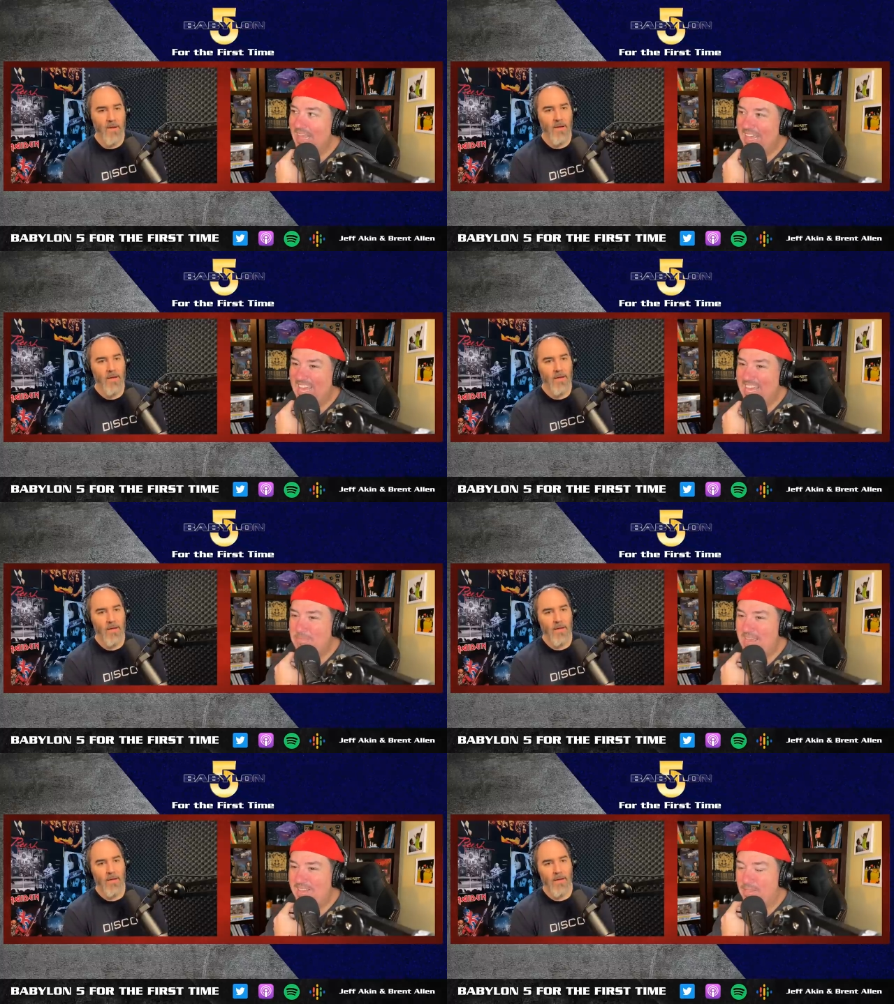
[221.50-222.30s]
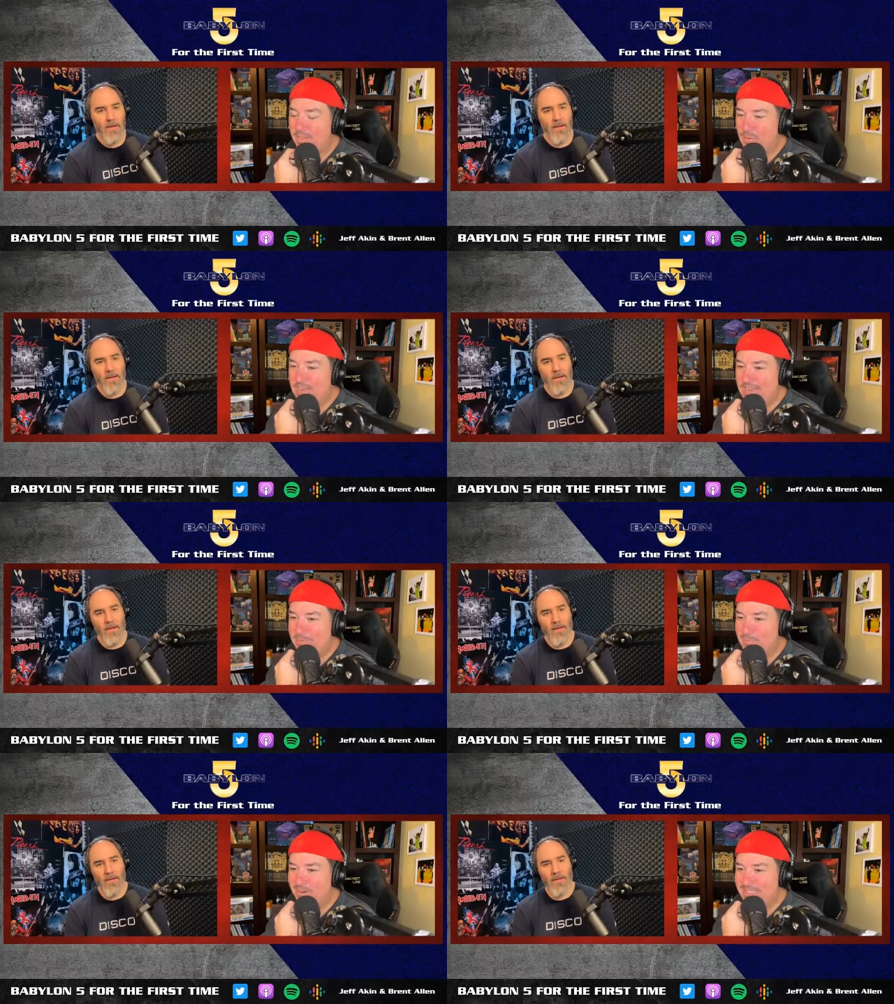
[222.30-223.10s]
Speaker 1: He made three D
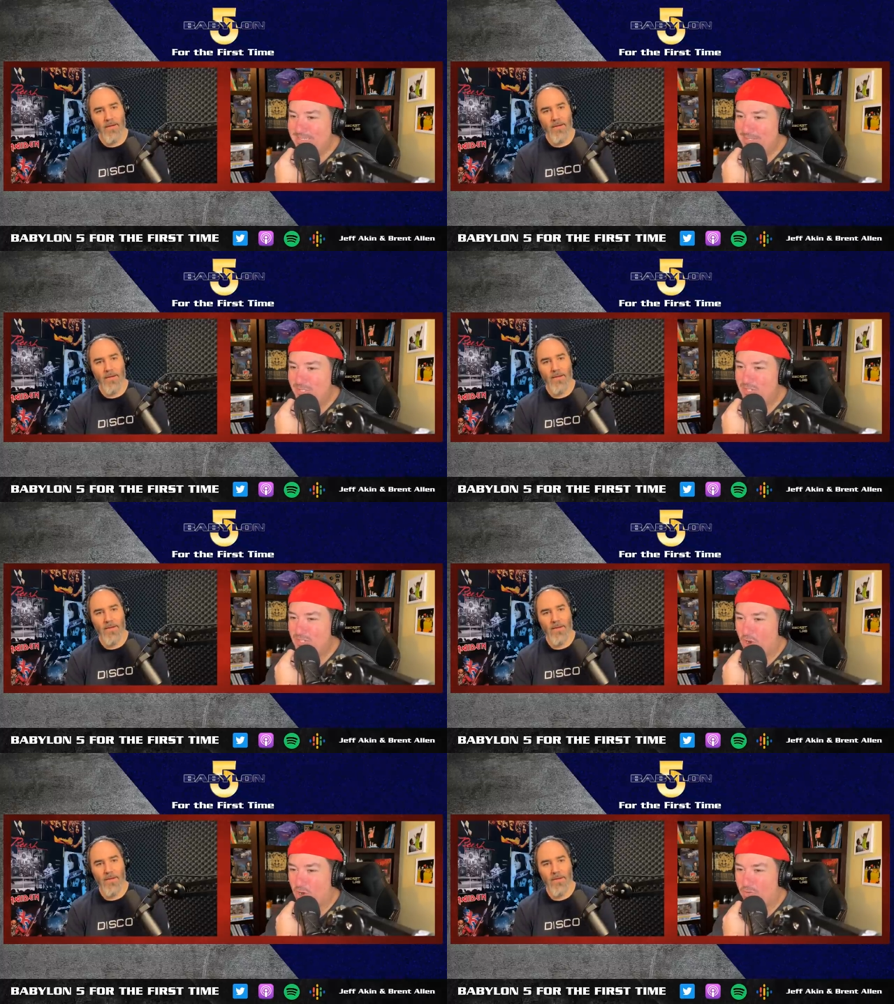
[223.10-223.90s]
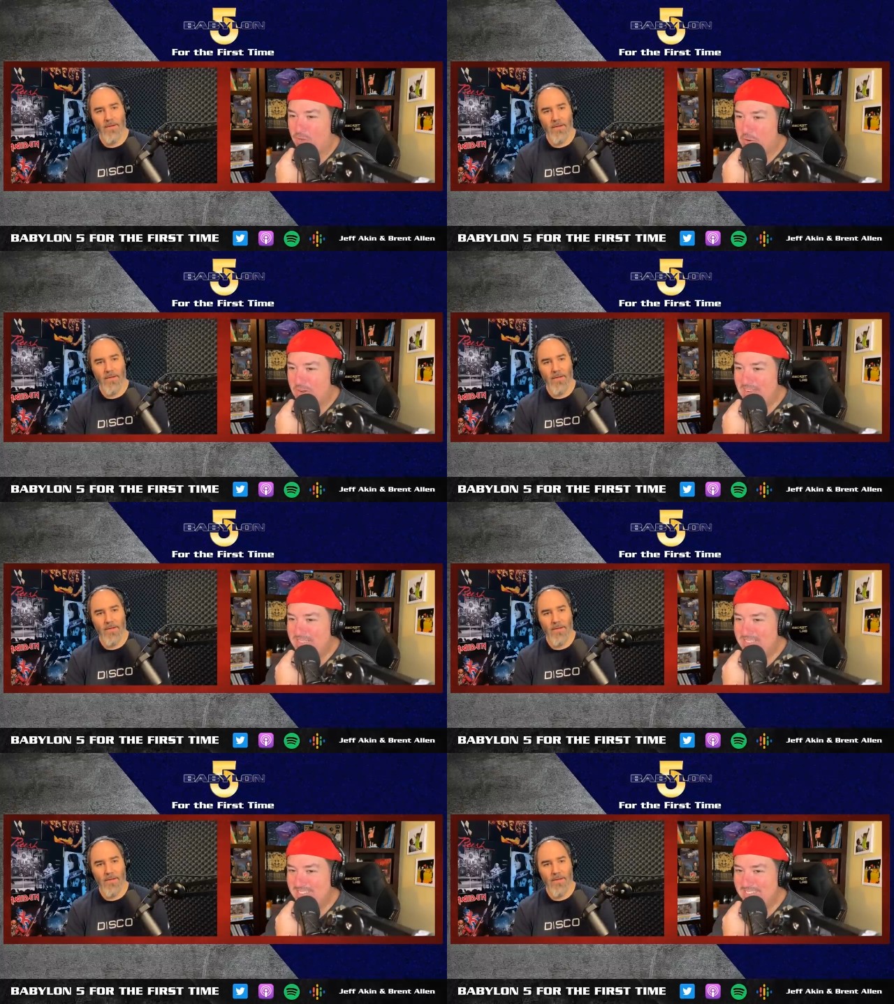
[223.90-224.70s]
printed Star
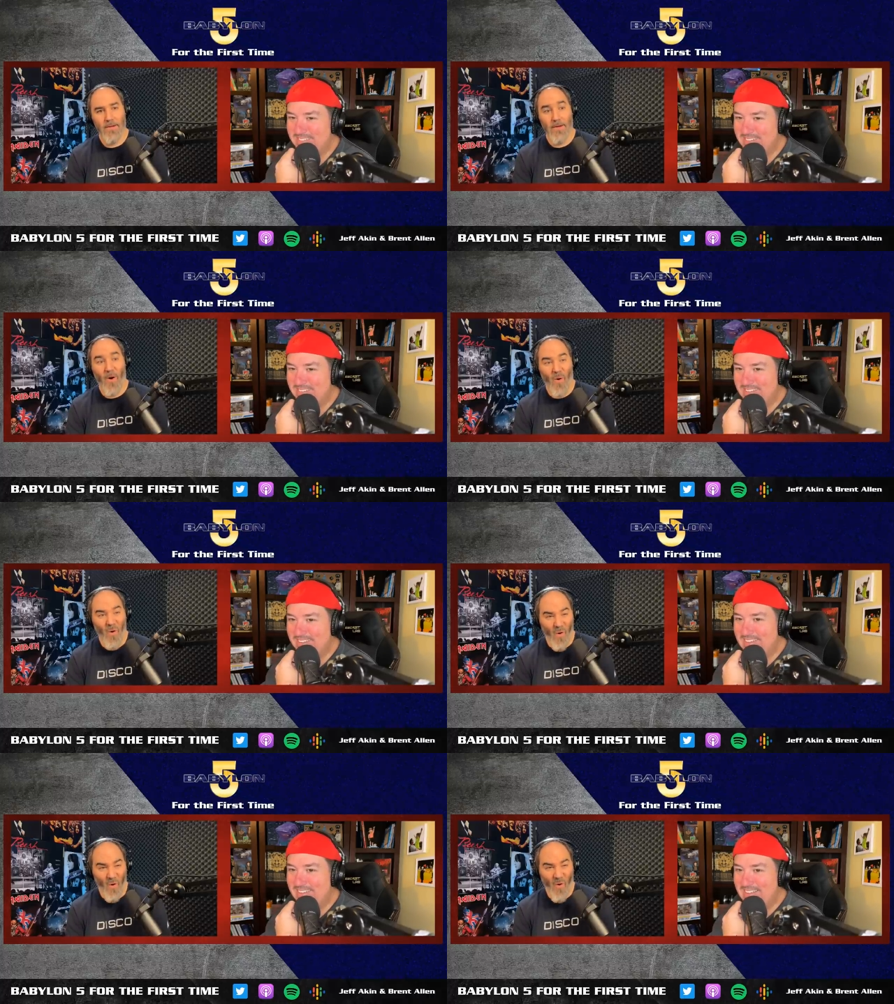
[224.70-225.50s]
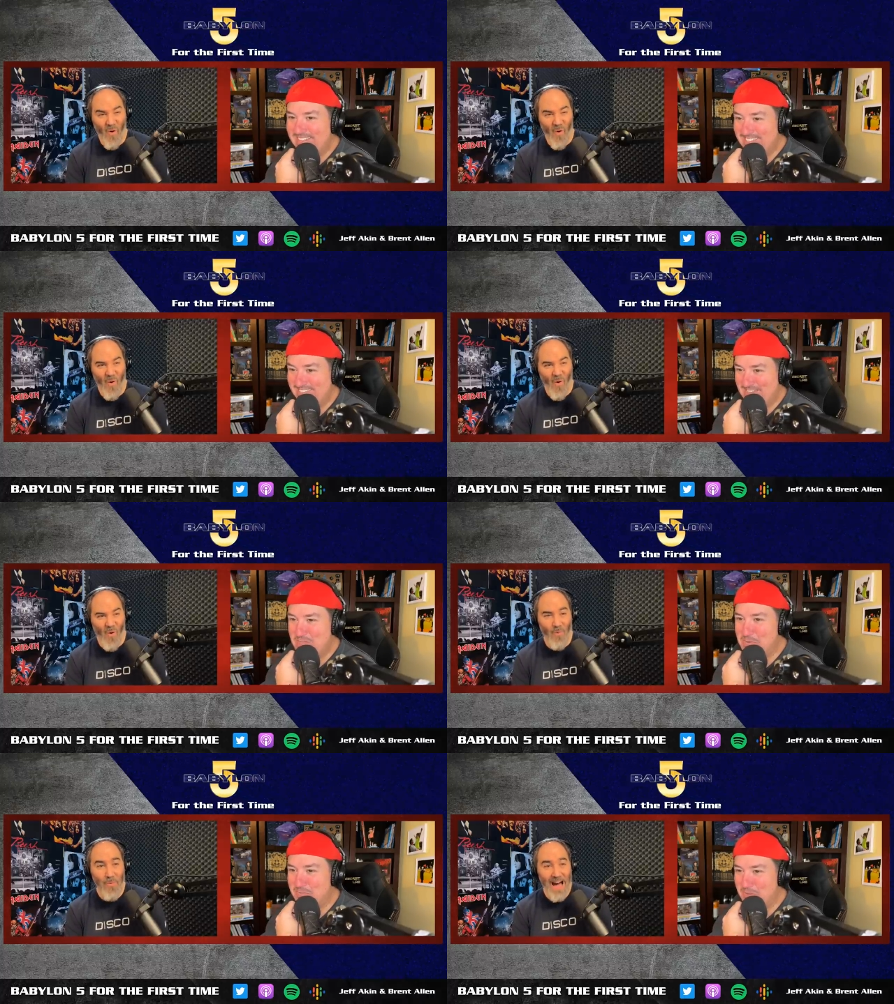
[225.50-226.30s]
Furies. Oh,
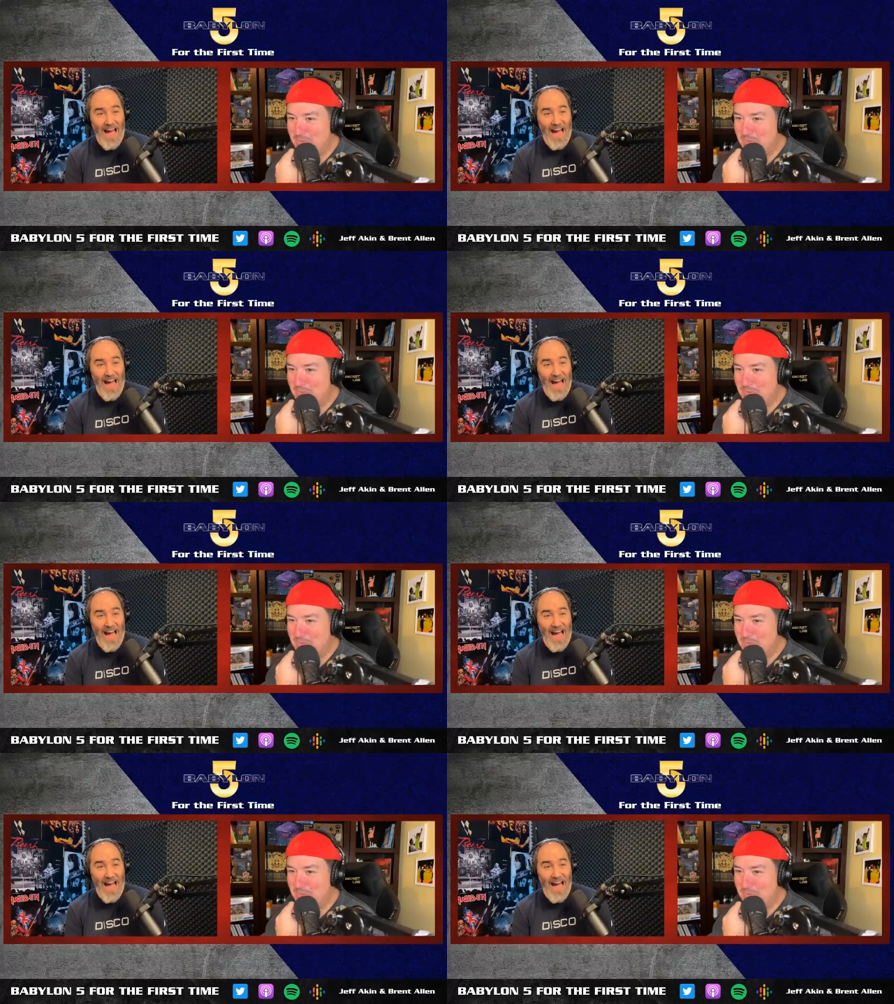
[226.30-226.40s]
what?